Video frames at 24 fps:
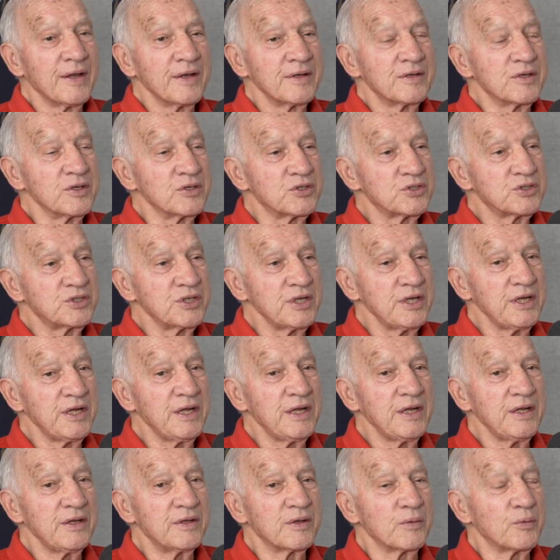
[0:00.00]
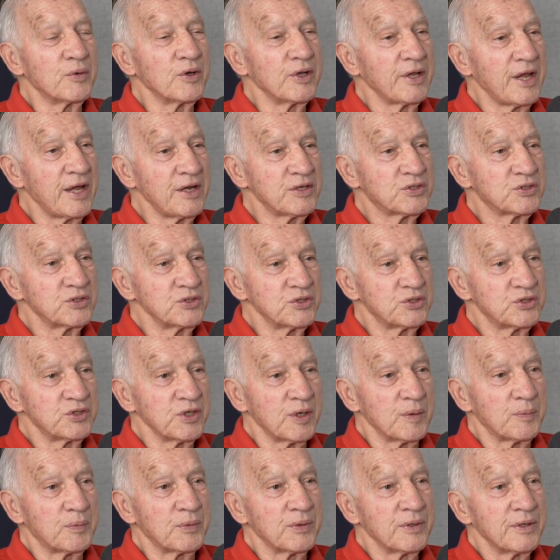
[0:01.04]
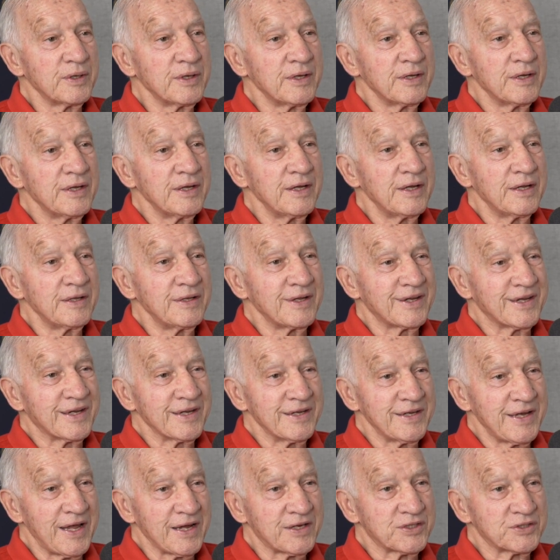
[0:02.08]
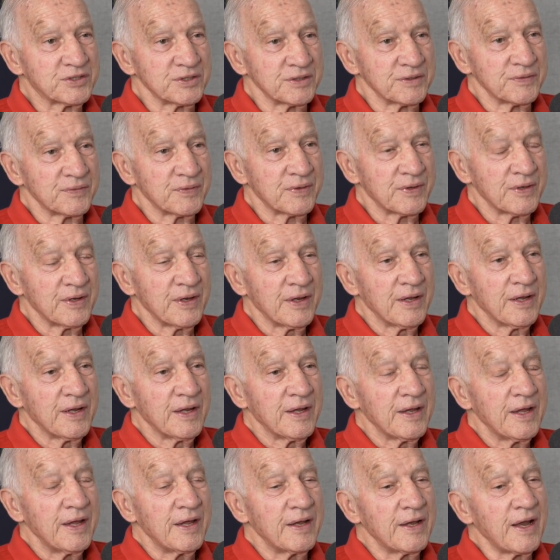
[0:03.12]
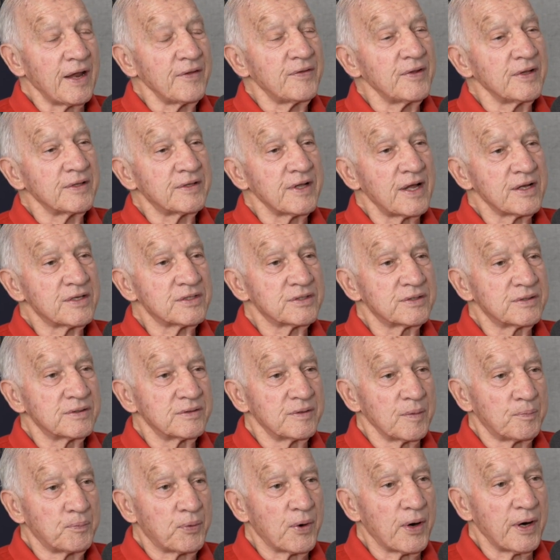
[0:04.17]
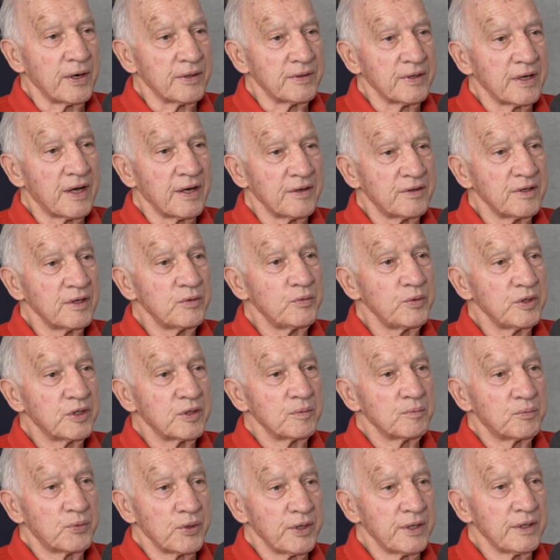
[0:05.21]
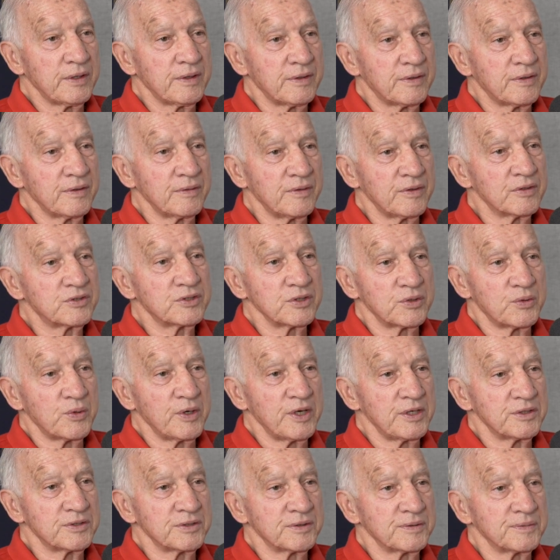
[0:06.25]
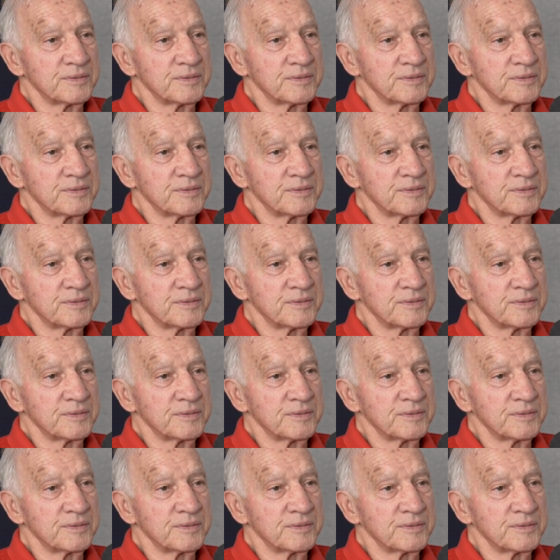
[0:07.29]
to see the relationship and the connection. And I think that's the part that I think we can bring to this equation.